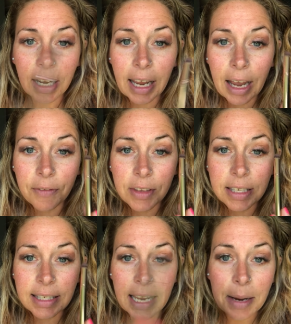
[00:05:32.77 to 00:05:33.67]
have the
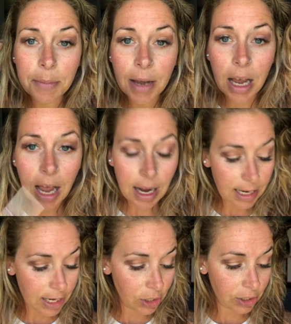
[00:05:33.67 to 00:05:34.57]
same on
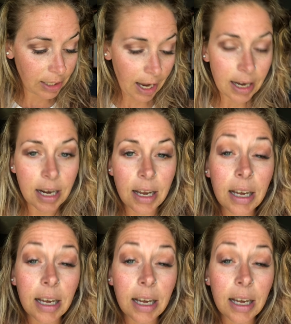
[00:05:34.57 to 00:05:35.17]
each side.